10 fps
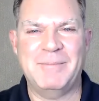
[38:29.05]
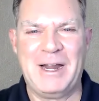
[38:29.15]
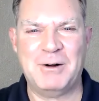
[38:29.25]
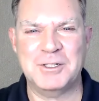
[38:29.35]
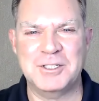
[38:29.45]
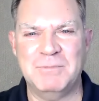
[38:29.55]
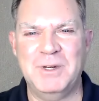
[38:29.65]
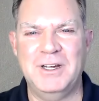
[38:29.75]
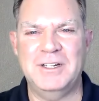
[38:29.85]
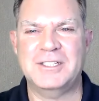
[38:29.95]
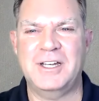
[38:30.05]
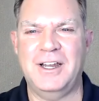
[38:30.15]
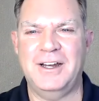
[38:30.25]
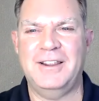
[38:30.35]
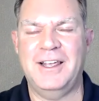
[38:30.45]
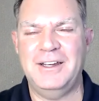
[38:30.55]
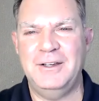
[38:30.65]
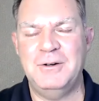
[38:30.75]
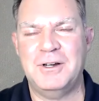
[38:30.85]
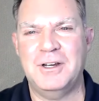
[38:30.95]
And the powers that be say
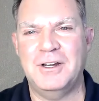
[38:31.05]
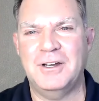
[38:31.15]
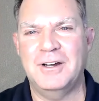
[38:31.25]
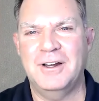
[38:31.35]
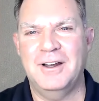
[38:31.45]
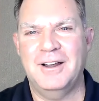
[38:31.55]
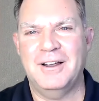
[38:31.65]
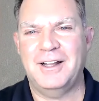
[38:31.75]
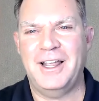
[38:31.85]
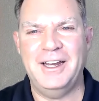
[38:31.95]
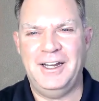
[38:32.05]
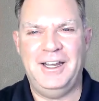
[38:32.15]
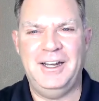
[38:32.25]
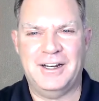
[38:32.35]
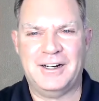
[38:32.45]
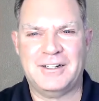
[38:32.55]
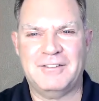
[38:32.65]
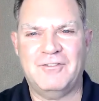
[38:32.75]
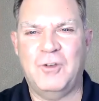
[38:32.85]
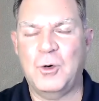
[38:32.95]
that you can lay an edict
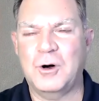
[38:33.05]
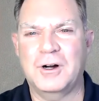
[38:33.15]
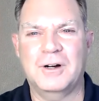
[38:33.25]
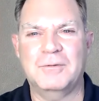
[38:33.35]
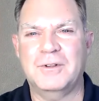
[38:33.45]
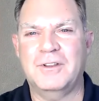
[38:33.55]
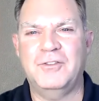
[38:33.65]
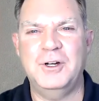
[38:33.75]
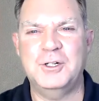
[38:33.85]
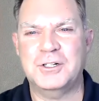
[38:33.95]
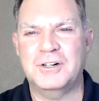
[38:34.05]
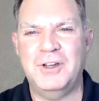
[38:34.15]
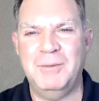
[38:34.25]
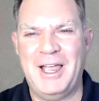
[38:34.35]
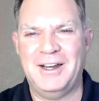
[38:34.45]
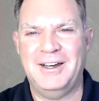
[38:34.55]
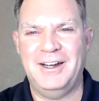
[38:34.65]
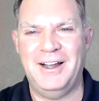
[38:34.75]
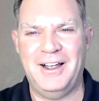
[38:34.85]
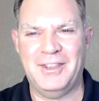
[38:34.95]
for the future of
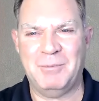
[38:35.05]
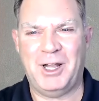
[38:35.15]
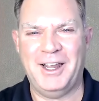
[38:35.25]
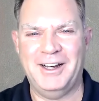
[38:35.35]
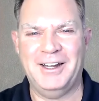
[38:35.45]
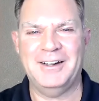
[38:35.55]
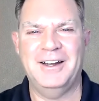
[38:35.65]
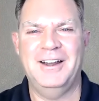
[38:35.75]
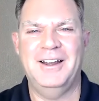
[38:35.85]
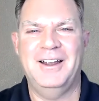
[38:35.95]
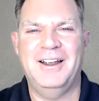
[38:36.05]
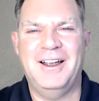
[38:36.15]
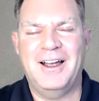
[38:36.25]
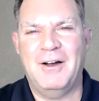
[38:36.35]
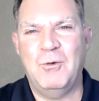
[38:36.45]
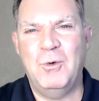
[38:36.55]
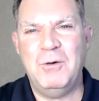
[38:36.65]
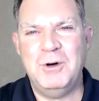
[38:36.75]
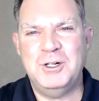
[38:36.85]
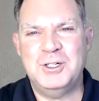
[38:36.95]
humanity on the planet.
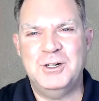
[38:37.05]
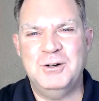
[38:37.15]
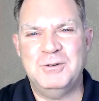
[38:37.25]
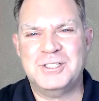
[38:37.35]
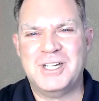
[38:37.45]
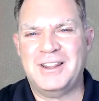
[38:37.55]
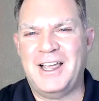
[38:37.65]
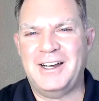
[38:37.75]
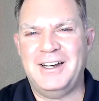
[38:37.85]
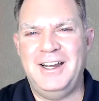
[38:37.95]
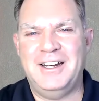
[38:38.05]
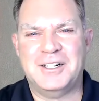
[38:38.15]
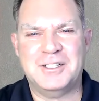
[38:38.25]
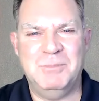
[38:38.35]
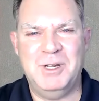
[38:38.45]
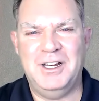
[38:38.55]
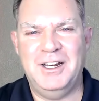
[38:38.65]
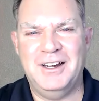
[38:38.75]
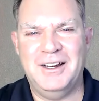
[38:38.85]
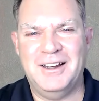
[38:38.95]
What would you set that edict to
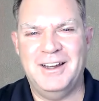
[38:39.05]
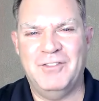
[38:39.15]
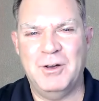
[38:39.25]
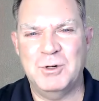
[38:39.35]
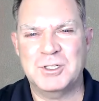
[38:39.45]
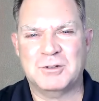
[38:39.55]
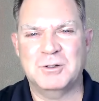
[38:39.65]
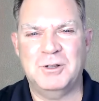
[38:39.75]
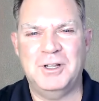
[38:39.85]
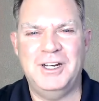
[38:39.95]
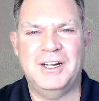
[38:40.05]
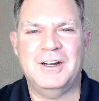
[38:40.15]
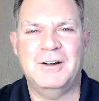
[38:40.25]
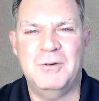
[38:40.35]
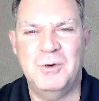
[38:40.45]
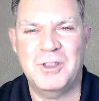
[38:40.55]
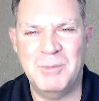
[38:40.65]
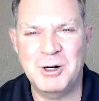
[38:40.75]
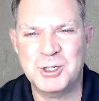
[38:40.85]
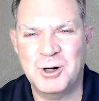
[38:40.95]
be if it was through leading with
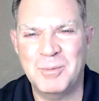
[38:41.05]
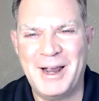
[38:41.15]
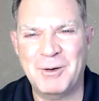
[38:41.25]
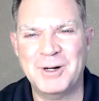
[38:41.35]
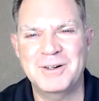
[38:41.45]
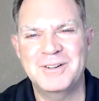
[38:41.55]
emotional power?